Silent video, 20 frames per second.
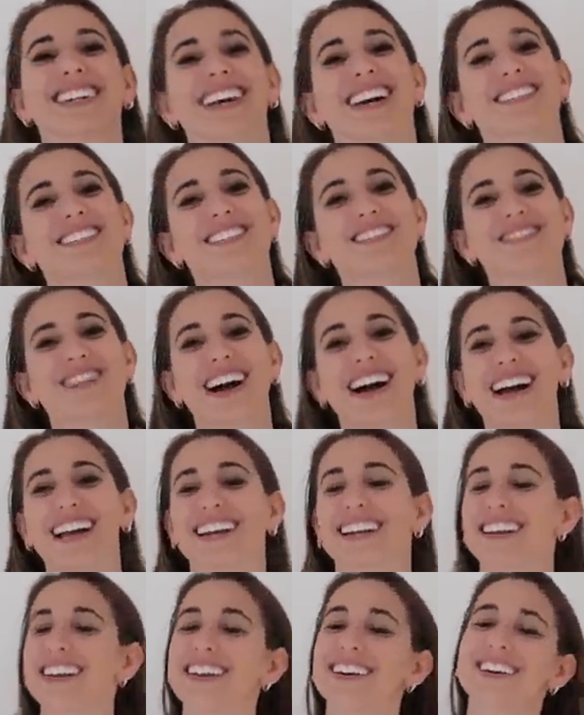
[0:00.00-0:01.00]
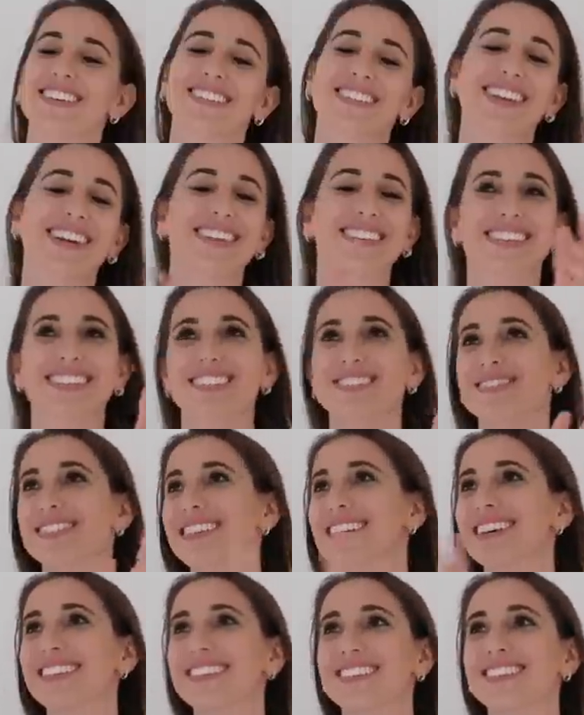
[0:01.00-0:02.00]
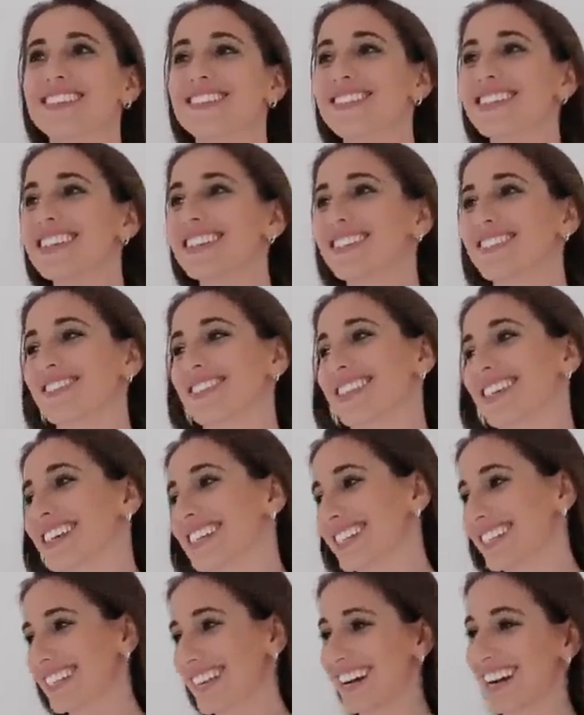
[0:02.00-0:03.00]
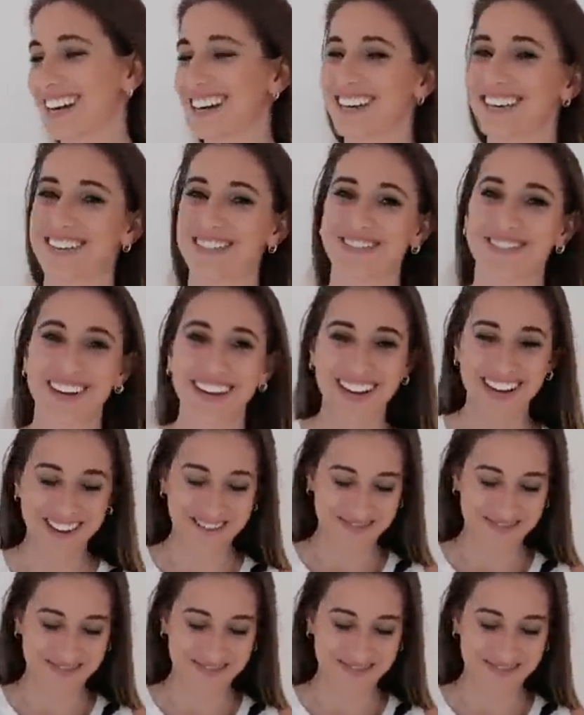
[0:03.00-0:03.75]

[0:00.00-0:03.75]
never mind. Because no, everyone always complains. Another whole video for this. Oh god. Um,